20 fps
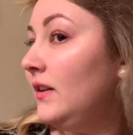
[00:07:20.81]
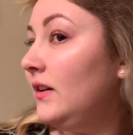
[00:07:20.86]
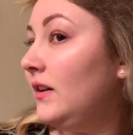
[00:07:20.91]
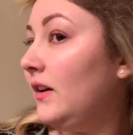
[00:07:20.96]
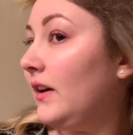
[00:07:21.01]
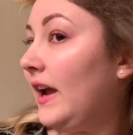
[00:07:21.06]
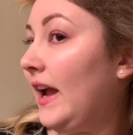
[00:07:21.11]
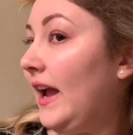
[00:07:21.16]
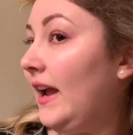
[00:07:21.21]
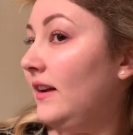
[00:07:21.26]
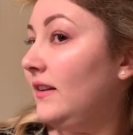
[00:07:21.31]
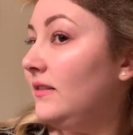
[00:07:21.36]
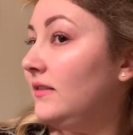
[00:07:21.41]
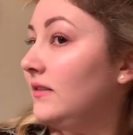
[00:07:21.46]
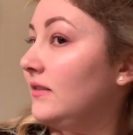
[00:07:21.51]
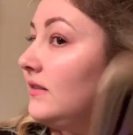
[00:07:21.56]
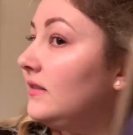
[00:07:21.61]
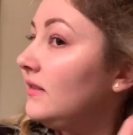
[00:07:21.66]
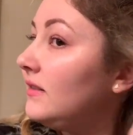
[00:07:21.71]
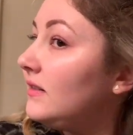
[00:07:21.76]
Okay,
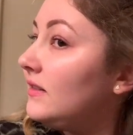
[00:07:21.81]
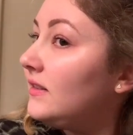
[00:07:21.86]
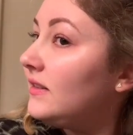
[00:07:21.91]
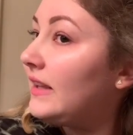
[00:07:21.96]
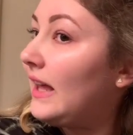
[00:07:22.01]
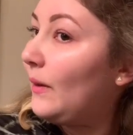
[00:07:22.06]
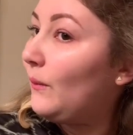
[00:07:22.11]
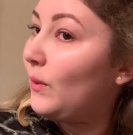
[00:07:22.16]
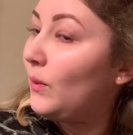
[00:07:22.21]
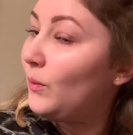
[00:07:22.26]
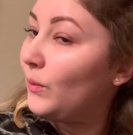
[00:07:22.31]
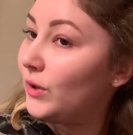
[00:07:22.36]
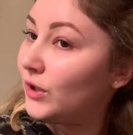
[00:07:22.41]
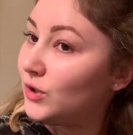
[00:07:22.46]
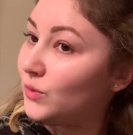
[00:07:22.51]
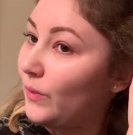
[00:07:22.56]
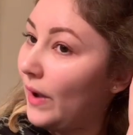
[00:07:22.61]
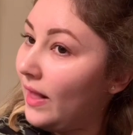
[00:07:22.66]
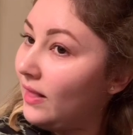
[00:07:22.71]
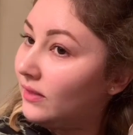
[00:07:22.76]
that one
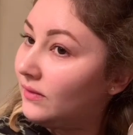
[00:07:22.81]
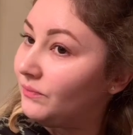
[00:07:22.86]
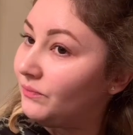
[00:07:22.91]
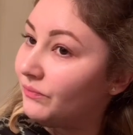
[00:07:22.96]
worked well.